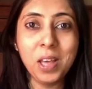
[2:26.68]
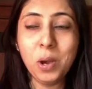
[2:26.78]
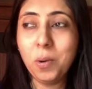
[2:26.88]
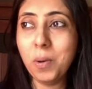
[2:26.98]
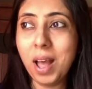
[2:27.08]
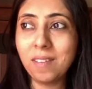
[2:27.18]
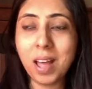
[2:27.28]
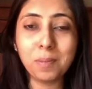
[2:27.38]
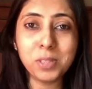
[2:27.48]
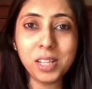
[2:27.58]
who have
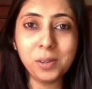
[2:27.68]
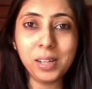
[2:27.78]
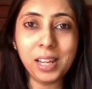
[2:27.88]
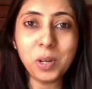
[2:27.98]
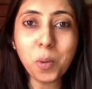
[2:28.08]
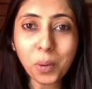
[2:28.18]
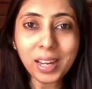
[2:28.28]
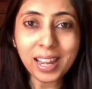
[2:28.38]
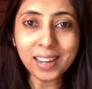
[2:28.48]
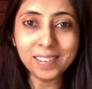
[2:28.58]
absolutely no
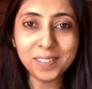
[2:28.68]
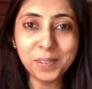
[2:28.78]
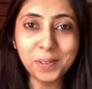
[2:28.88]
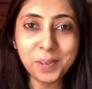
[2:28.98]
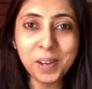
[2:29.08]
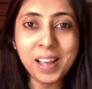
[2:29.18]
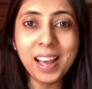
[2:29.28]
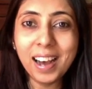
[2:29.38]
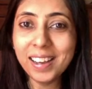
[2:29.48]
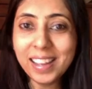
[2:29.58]
need to
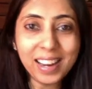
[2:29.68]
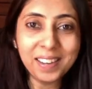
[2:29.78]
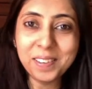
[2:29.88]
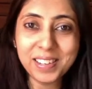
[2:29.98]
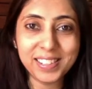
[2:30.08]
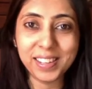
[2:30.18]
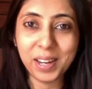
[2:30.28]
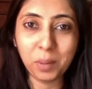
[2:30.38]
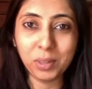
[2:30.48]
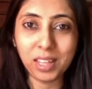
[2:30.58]
agree to
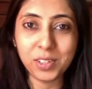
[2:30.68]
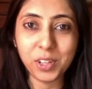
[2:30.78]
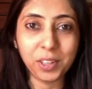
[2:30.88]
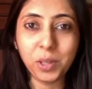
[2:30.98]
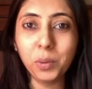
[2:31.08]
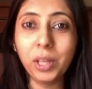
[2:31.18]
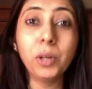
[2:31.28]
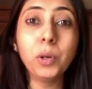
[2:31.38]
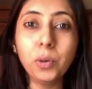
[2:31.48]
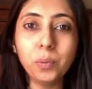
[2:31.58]
disagree with each other. You
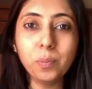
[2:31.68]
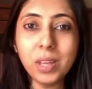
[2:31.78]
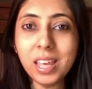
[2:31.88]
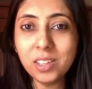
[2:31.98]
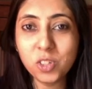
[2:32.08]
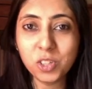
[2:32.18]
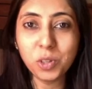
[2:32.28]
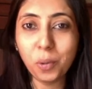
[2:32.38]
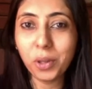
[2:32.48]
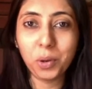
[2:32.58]
can each
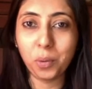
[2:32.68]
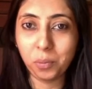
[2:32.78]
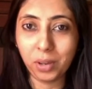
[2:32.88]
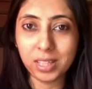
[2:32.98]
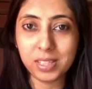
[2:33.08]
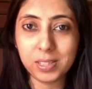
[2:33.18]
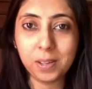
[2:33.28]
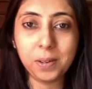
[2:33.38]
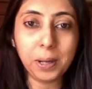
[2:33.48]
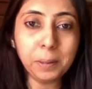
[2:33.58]
go your own ways,
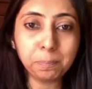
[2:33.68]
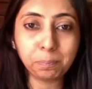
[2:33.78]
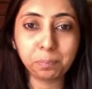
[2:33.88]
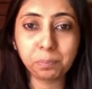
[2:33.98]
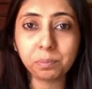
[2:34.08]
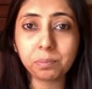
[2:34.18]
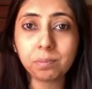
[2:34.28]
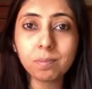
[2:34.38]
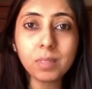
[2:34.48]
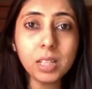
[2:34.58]
right?
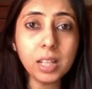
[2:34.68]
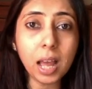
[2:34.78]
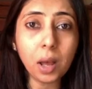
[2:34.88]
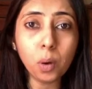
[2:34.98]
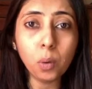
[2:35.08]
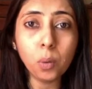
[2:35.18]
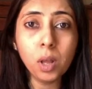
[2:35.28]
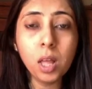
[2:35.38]
Now,